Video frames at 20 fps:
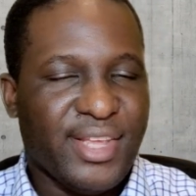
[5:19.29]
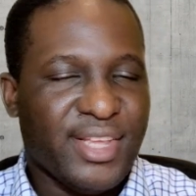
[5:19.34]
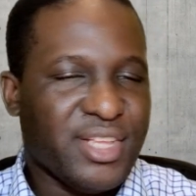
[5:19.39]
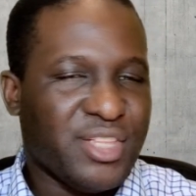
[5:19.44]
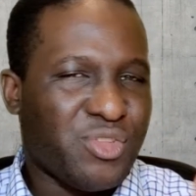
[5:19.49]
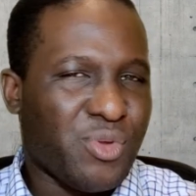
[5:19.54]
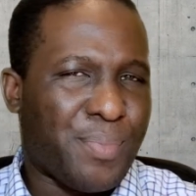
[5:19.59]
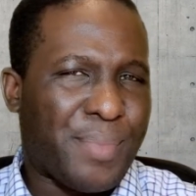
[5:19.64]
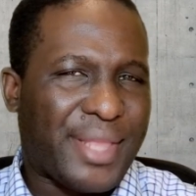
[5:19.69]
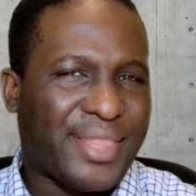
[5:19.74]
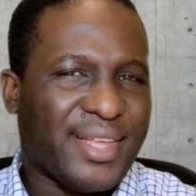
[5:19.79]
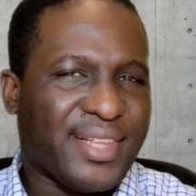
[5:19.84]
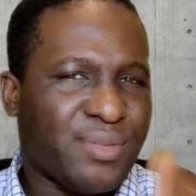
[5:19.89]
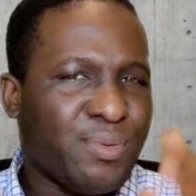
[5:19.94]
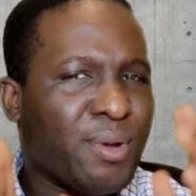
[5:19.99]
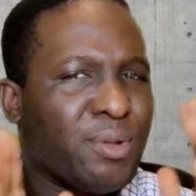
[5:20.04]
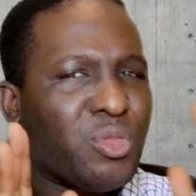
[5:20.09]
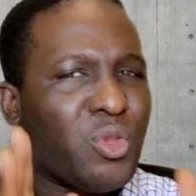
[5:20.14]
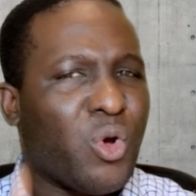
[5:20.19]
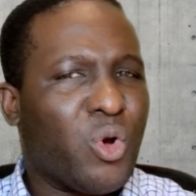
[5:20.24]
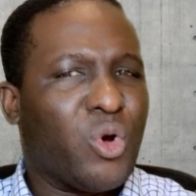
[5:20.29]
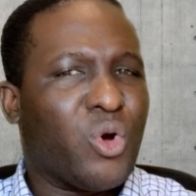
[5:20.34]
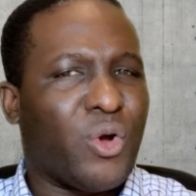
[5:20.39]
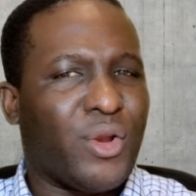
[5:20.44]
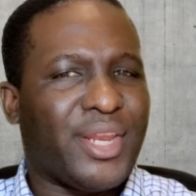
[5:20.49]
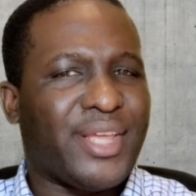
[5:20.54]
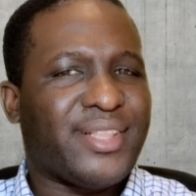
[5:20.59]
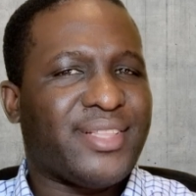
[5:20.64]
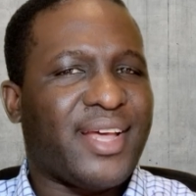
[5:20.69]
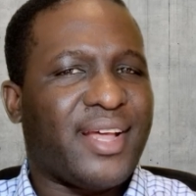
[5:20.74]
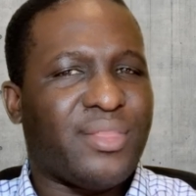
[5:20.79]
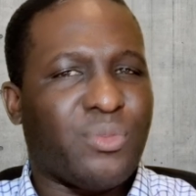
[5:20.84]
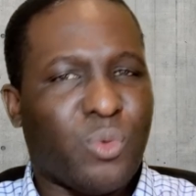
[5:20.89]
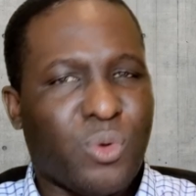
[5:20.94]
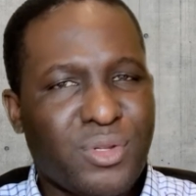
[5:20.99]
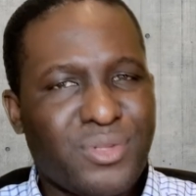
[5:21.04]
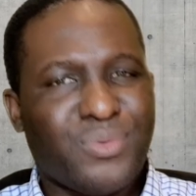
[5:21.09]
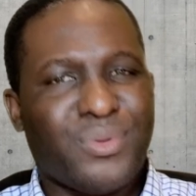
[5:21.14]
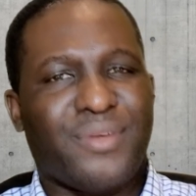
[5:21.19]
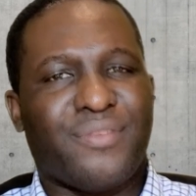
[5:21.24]
So we might as well not call it. And
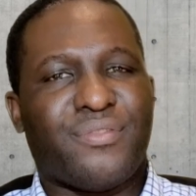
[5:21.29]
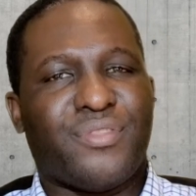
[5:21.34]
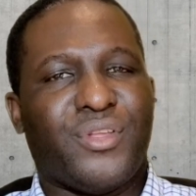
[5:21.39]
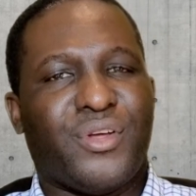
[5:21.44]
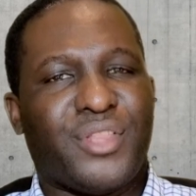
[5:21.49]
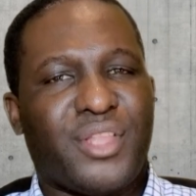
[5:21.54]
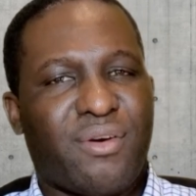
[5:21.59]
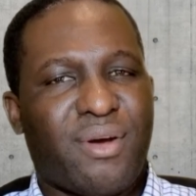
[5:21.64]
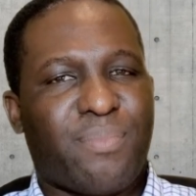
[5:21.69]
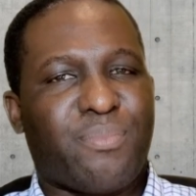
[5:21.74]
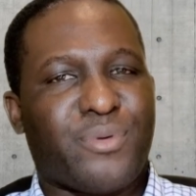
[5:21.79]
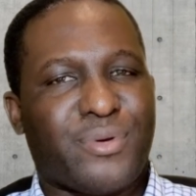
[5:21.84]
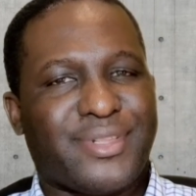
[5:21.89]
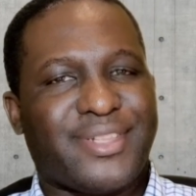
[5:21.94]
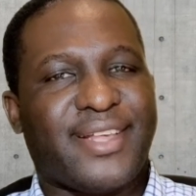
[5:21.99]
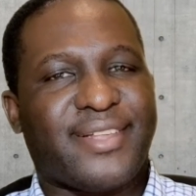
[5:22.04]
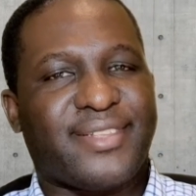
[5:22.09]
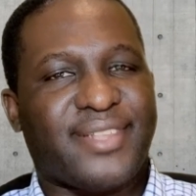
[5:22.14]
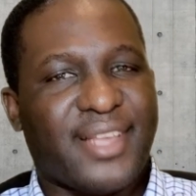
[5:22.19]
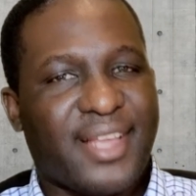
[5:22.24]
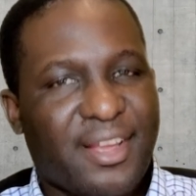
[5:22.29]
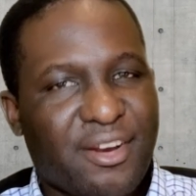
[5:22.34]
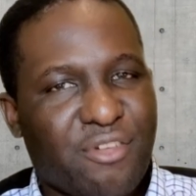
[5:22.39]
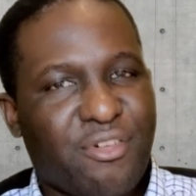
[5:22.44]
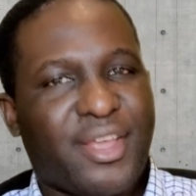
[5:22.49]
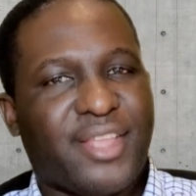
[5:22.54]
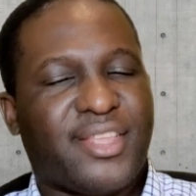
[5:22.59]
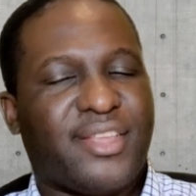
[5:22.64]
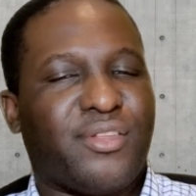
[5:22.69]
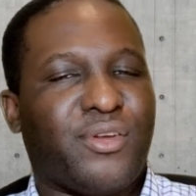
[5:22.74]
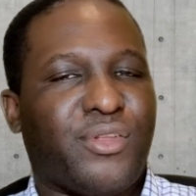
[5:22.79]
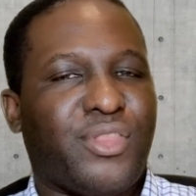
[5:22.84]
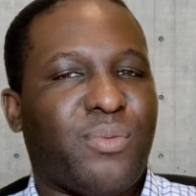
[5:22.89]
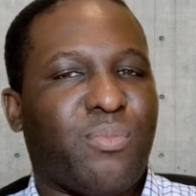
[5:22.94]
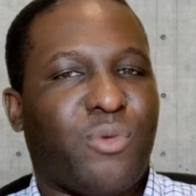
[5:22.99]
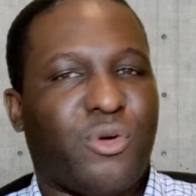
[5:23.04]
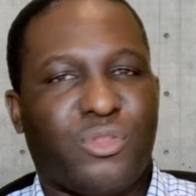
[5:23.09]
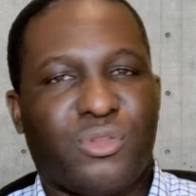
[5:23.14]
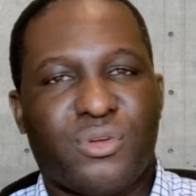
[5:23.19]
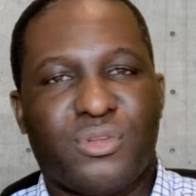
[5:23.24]
once we've done our processing and created all the
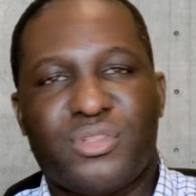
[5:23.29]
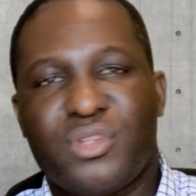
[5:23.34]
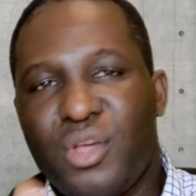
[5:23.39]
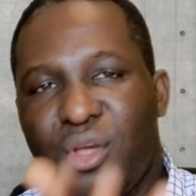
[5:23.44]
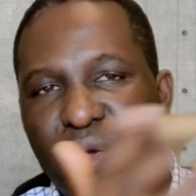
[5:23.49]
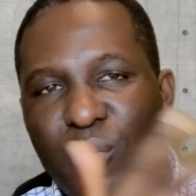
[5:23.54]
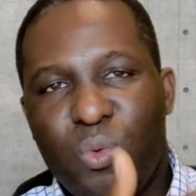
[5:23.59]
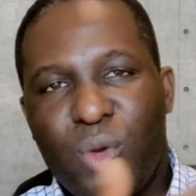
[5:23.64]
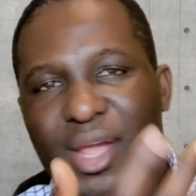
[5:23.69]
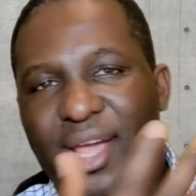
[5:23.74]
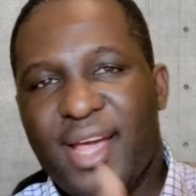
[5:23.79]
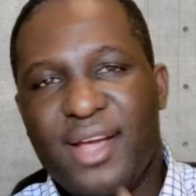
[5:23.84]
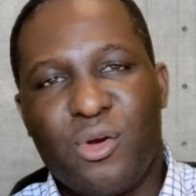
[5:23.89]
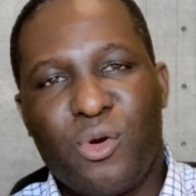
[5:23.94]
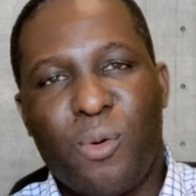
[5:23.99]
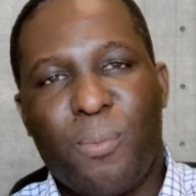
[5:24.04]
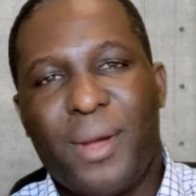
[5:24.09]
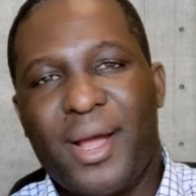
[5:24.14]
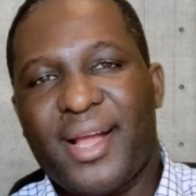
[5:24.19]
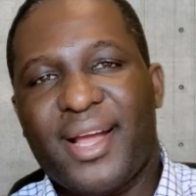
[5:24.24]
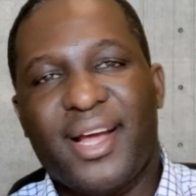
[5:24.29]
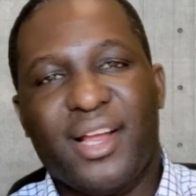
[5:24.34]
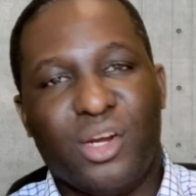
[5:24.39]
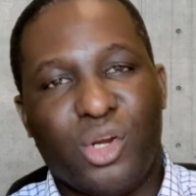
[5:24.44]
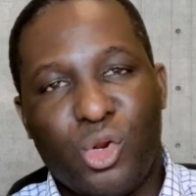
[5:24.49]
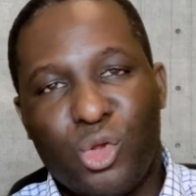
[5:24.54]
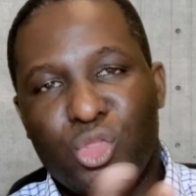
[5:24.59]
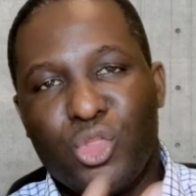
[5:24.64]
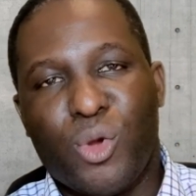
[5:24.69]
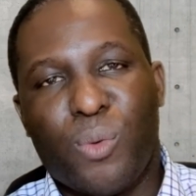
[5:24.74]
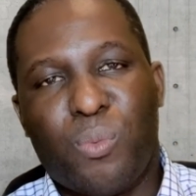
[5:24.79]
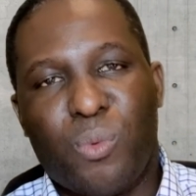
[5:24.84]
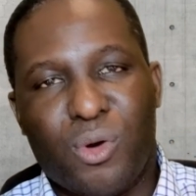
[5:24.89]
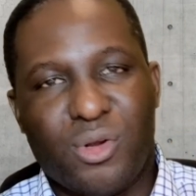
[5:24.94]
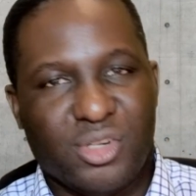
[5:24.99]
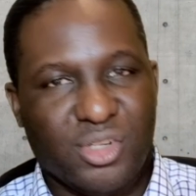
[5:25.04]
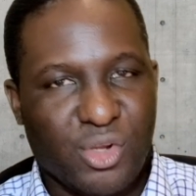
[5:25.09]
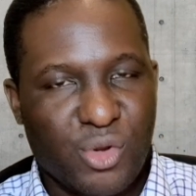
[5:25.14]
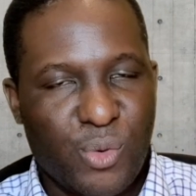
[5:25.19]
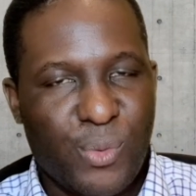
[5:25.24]
models, we can go back and load up
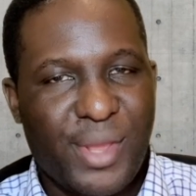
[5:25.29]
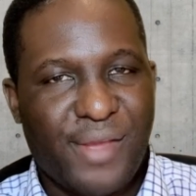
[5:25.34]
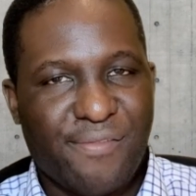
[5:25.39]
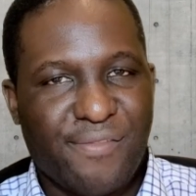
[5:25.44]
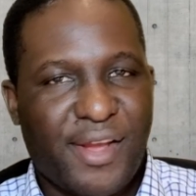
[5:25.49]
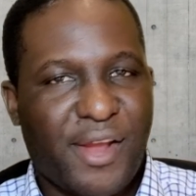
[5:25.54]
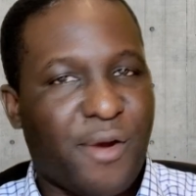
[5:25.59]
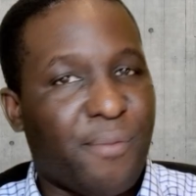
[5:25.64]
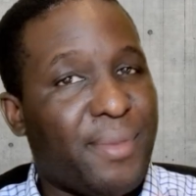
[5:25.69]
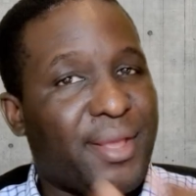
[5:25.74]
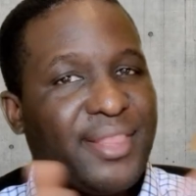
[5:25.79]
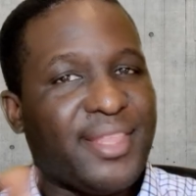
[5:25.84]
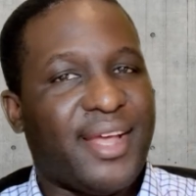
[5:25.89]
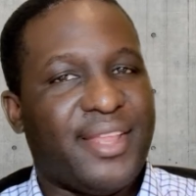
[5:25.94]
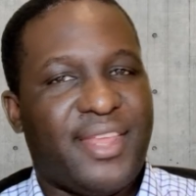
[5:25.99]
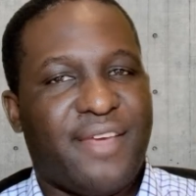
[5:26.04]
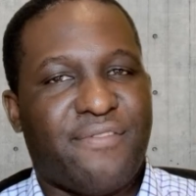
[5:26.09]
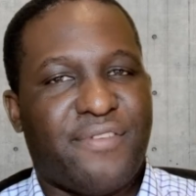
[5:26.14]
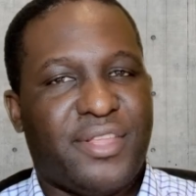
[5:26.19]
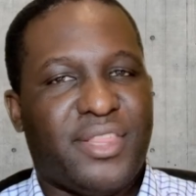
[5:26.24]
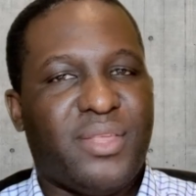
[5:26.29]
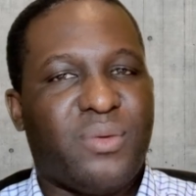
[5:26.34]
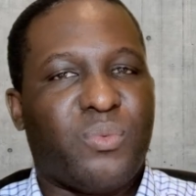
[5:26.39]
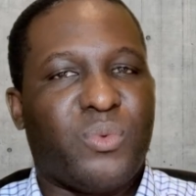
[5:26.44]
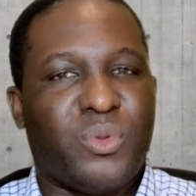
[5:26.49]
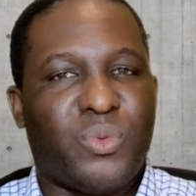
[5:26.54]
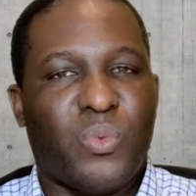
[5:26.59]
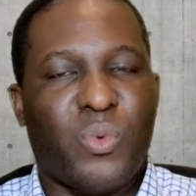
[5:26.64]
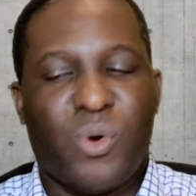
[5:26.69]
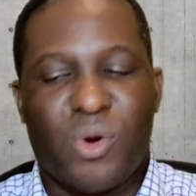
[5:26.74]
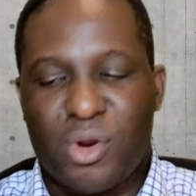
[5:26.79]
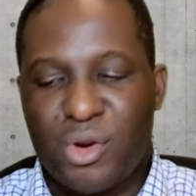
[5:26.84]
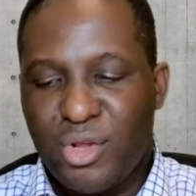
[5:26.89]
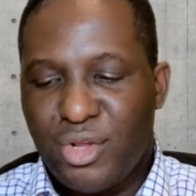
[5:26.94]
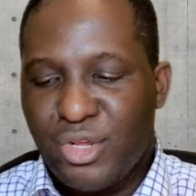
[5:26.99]
one GUI environment and everything would work.